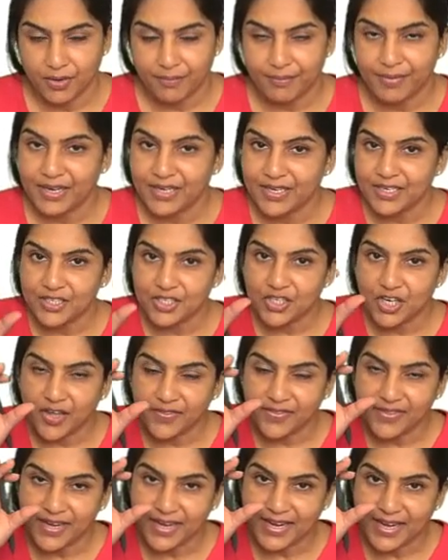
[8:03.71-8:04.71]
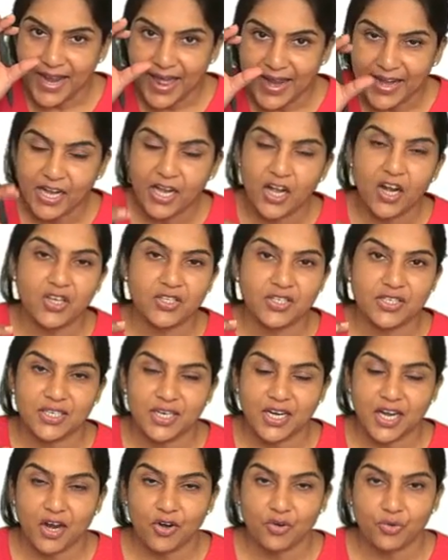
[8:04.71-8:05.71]
But it is not the landlord's
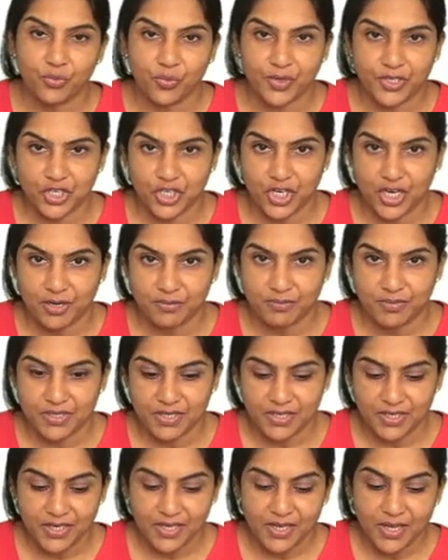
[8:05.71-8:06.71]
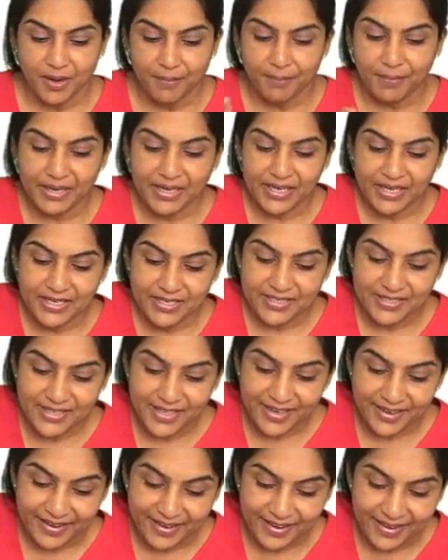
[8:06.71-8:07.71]
account which comes in, but it is
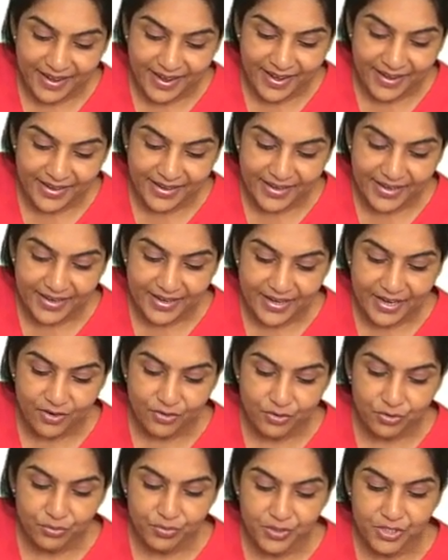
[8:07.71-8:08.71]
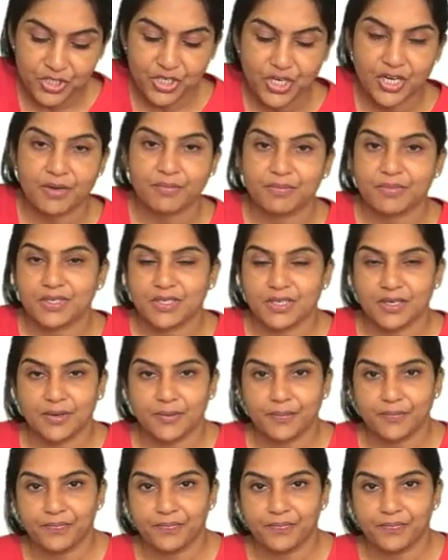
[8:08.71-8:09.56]
the rent account which comes in.